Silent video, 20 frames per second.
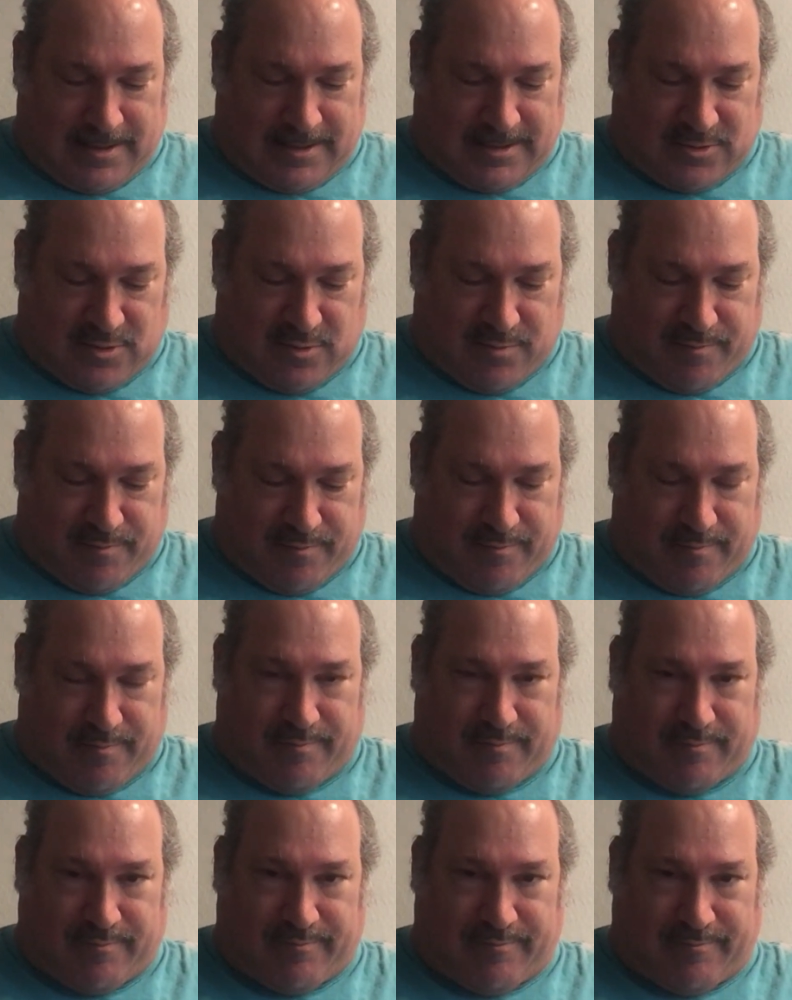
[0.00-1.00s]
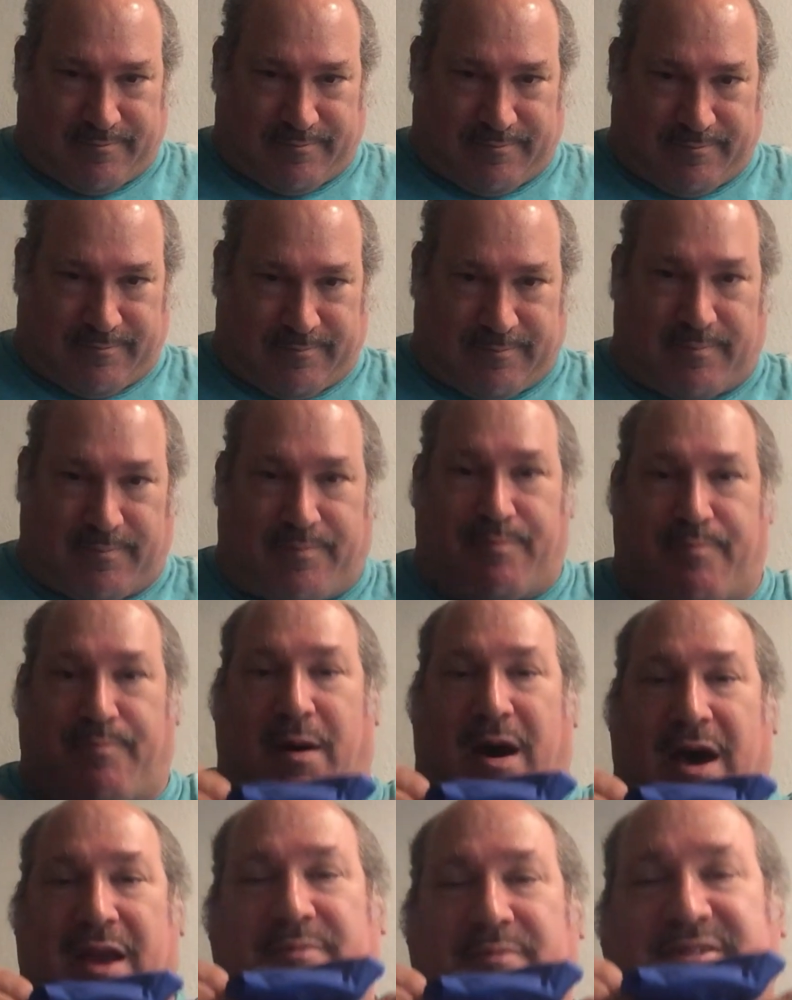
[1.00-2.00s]
so it
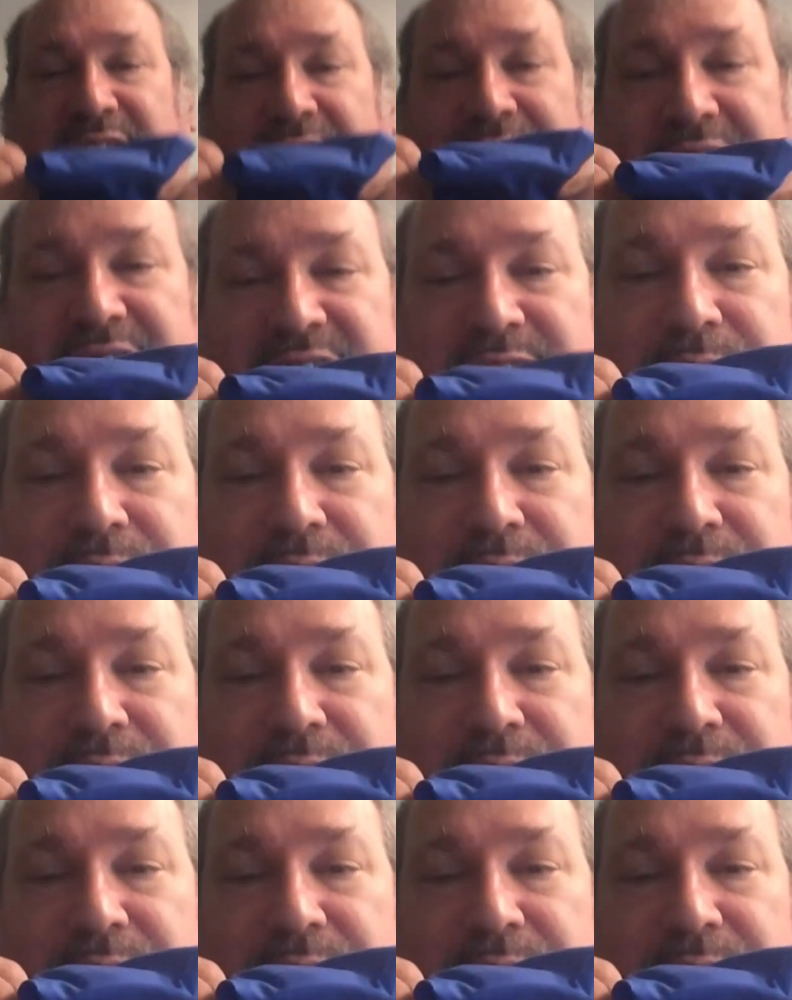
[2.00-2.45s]
bottoms out against